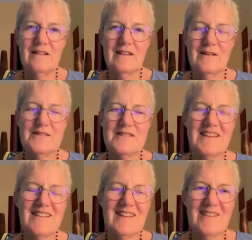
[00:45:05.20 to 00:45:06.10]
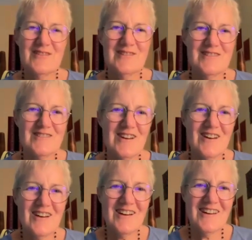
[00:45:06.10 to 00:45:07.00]
I always think like there's a
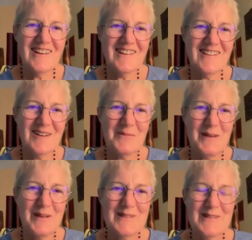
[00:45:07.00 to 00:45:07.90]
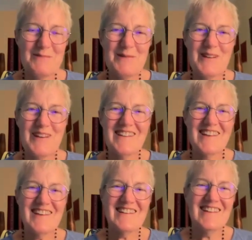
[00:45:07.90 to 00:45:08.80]
tiny little Medicine Buddha,
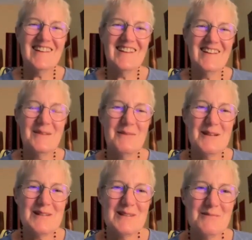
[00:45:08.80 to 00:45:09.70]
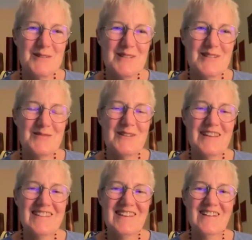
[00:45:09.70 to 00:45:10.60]
that Medicine Buddha
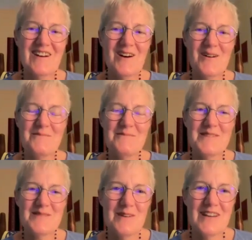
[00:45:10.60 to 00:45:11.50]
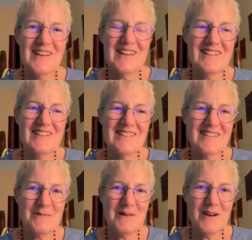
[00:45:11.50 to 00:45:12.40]
shrinks and comes right in
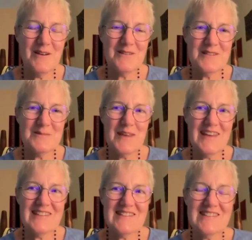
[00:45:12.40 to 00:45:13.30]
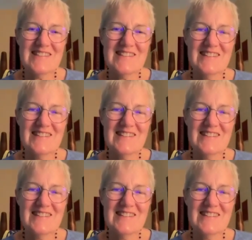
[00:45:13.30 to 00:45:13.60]
to my heart space.